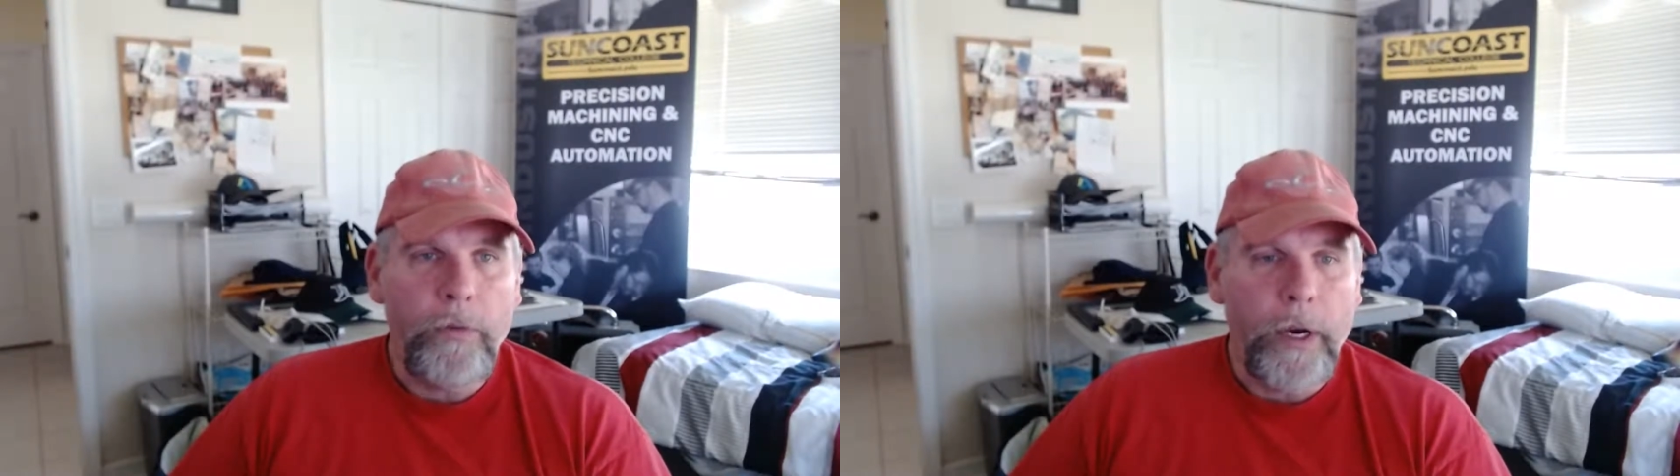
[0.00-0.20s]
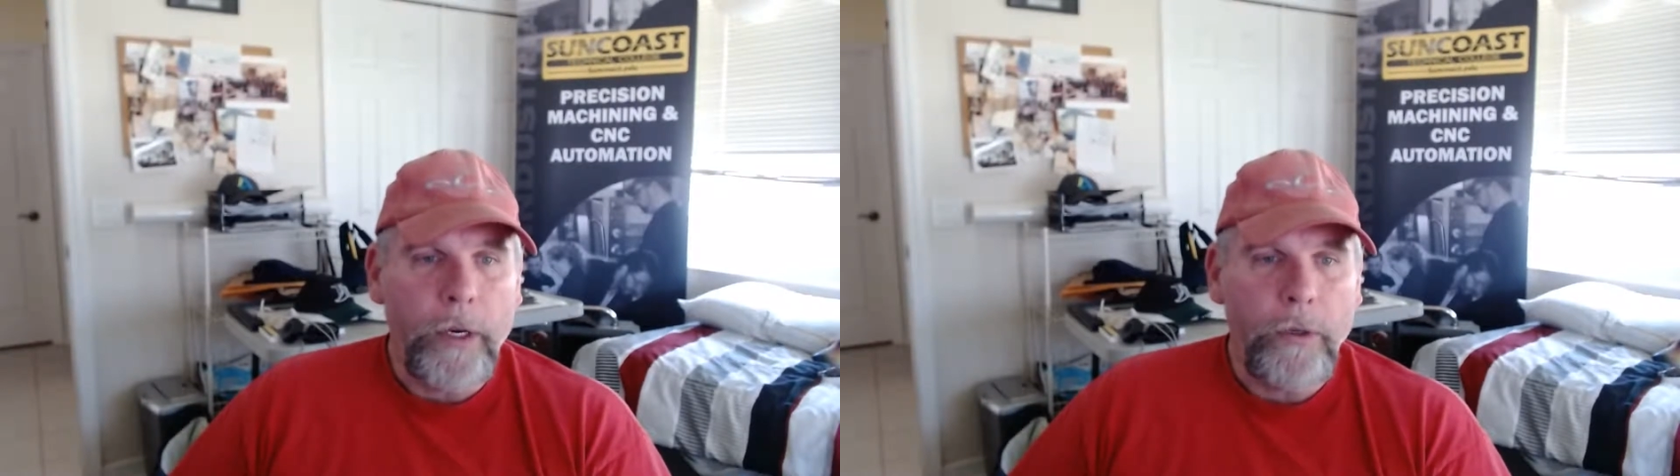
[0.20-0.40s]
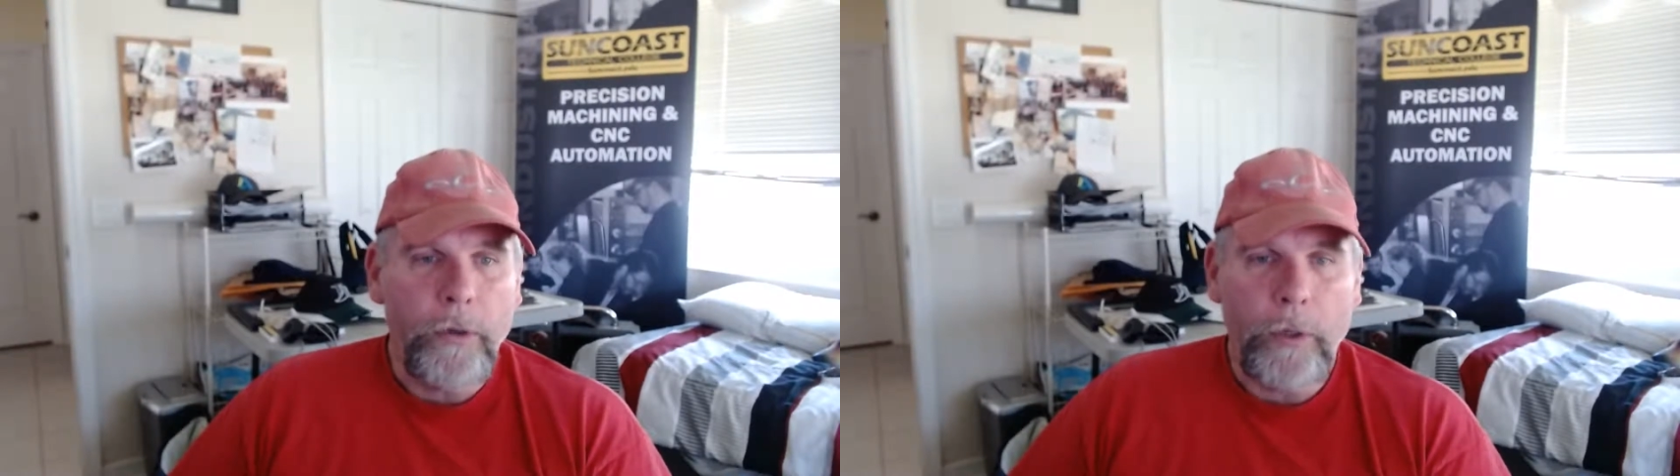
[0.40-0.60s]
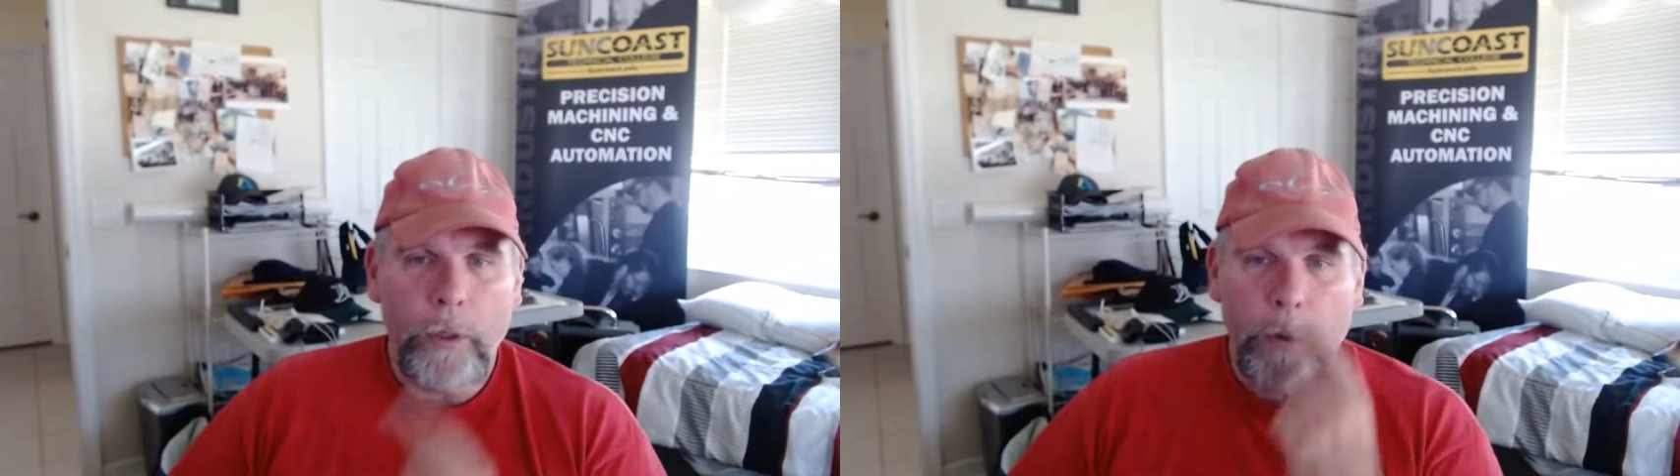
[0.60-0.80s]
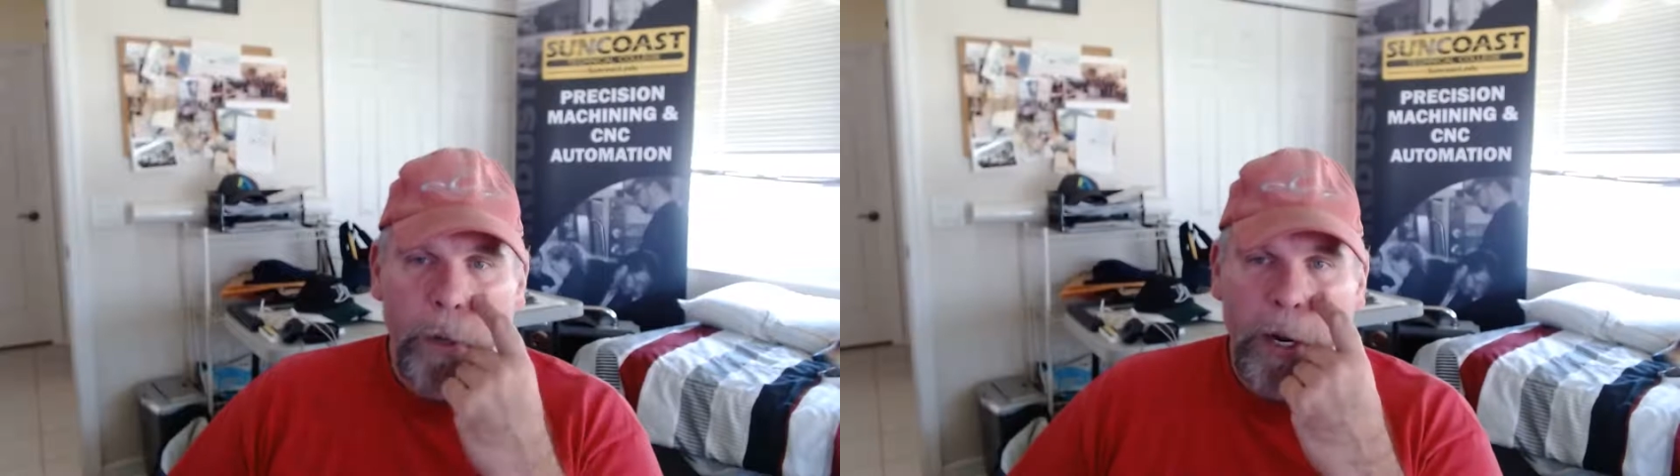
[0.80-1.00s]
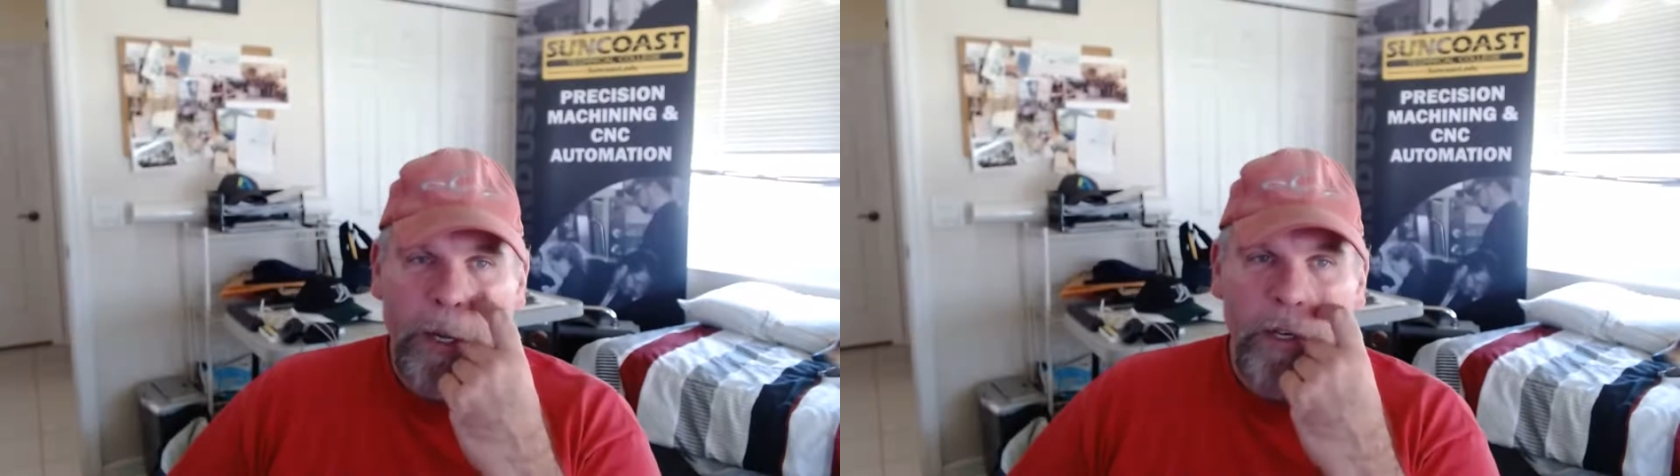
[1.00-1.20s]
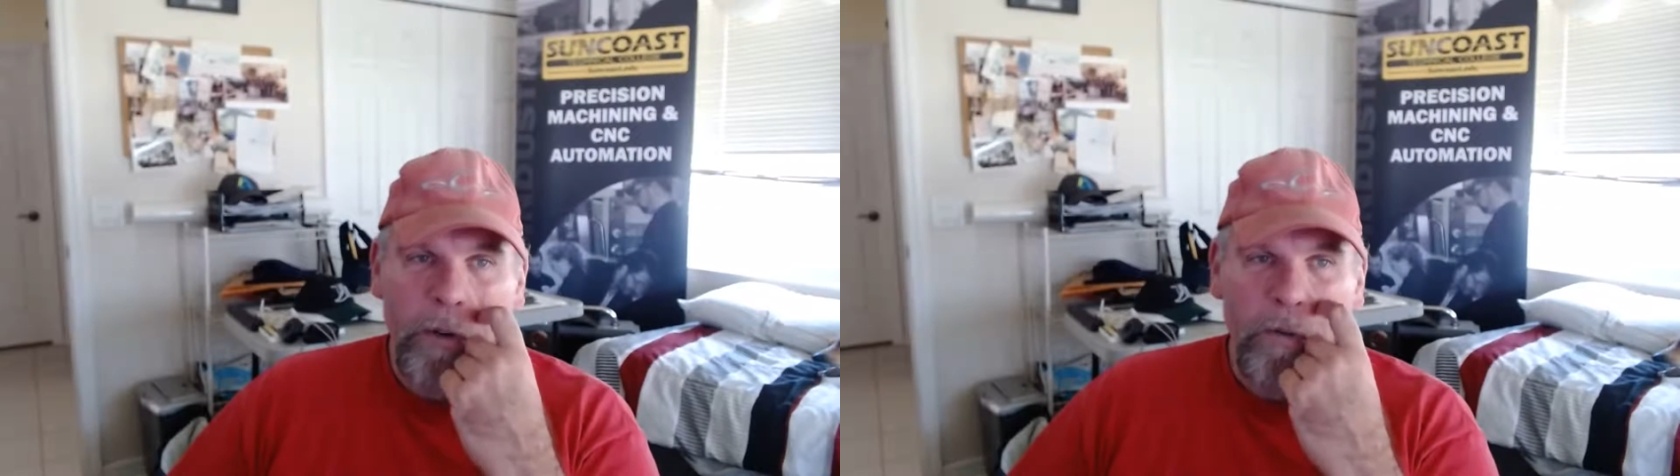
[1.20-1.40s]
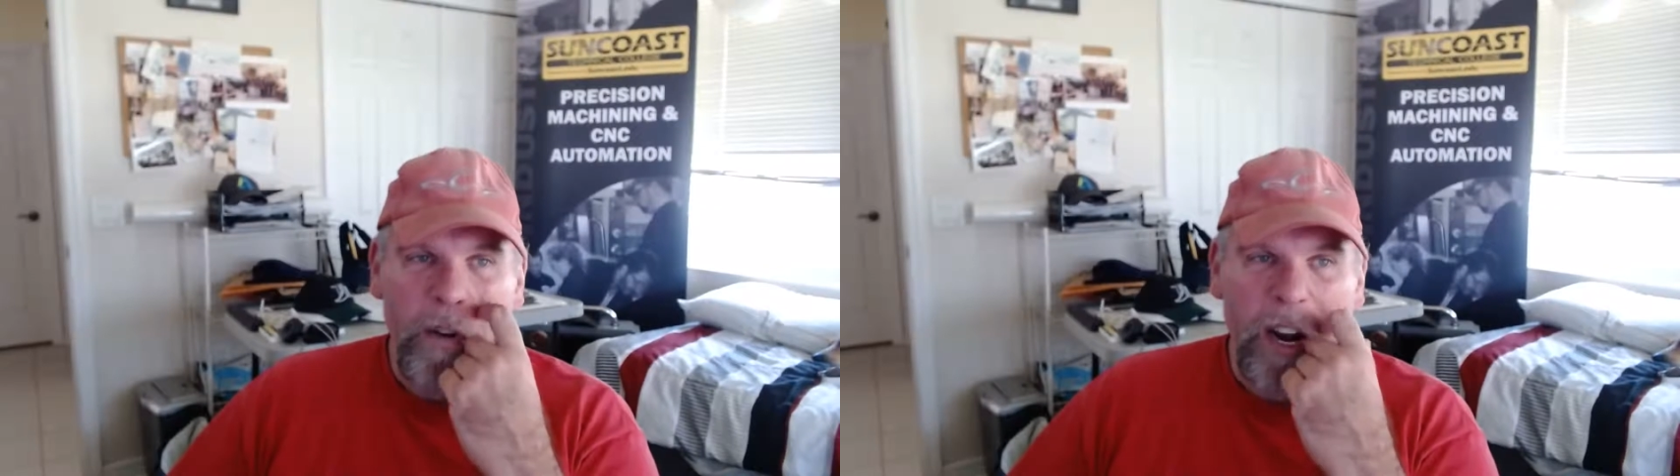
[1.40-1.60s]
I could do this while it's
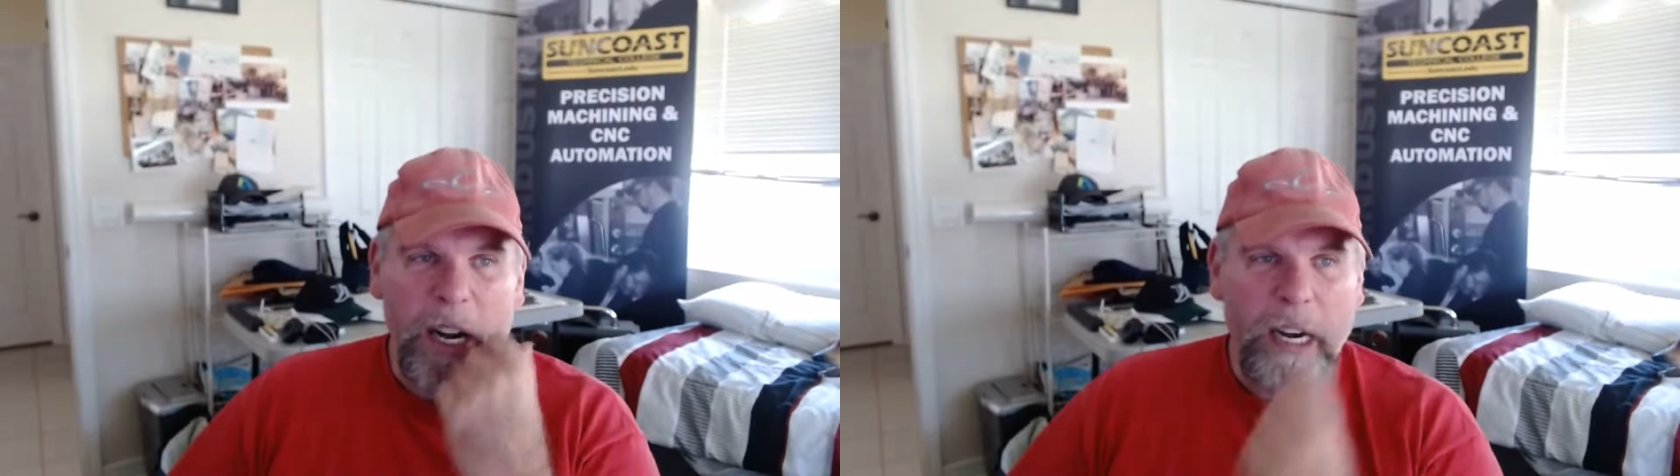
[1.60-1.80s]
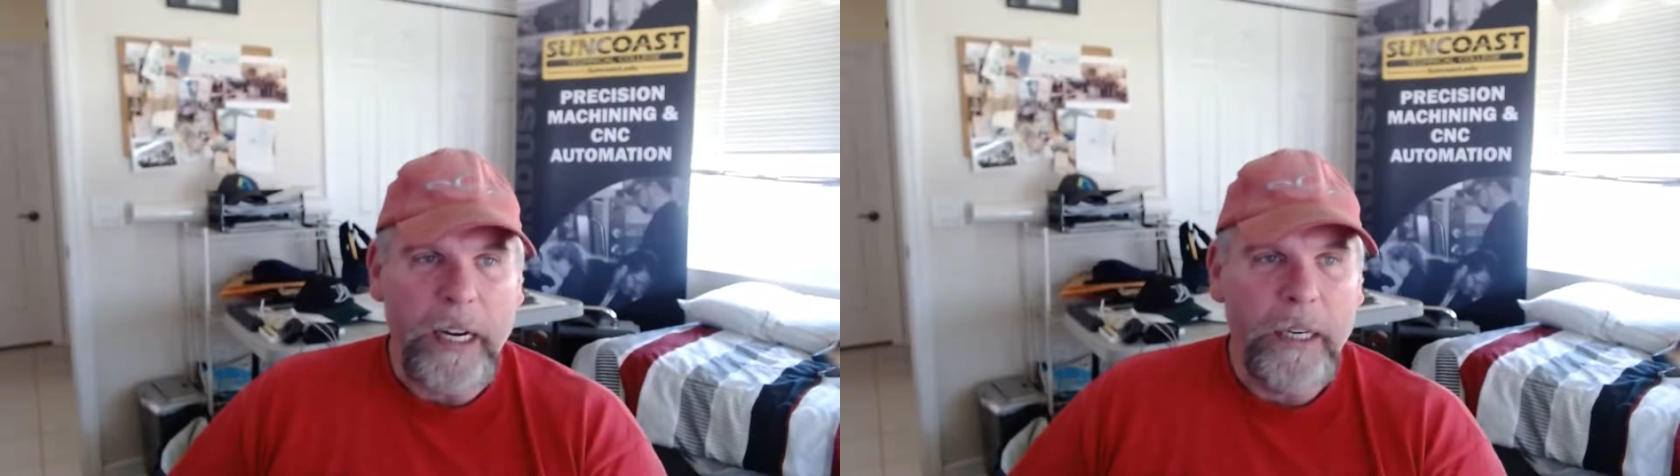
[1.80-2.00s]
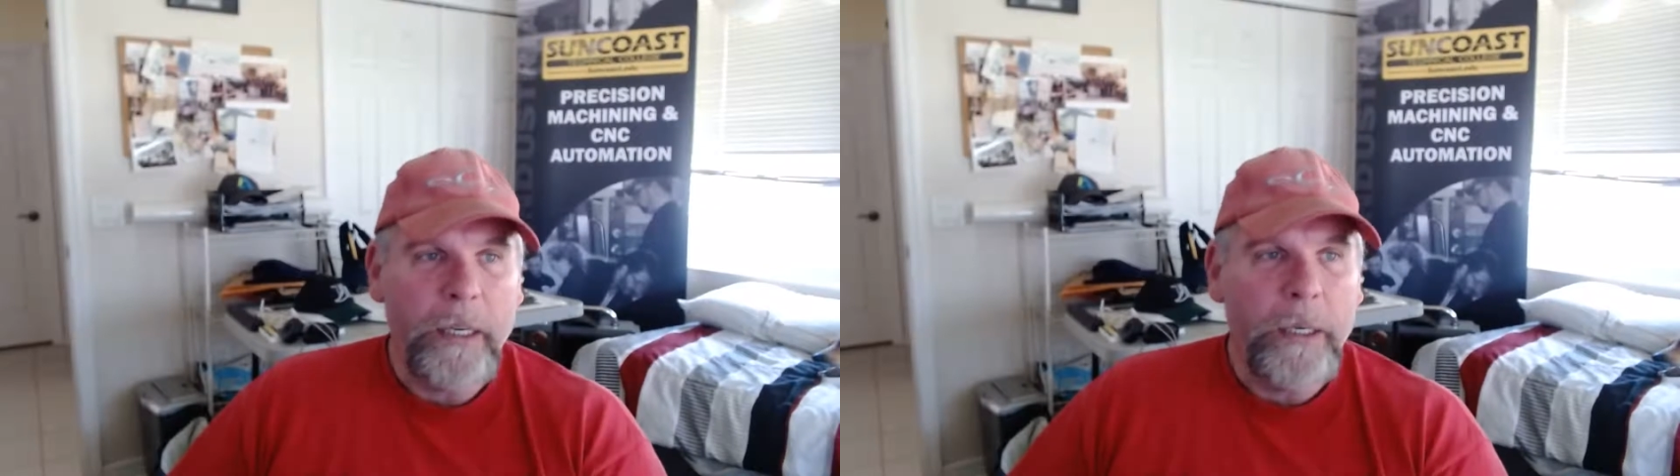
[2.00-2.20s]
running.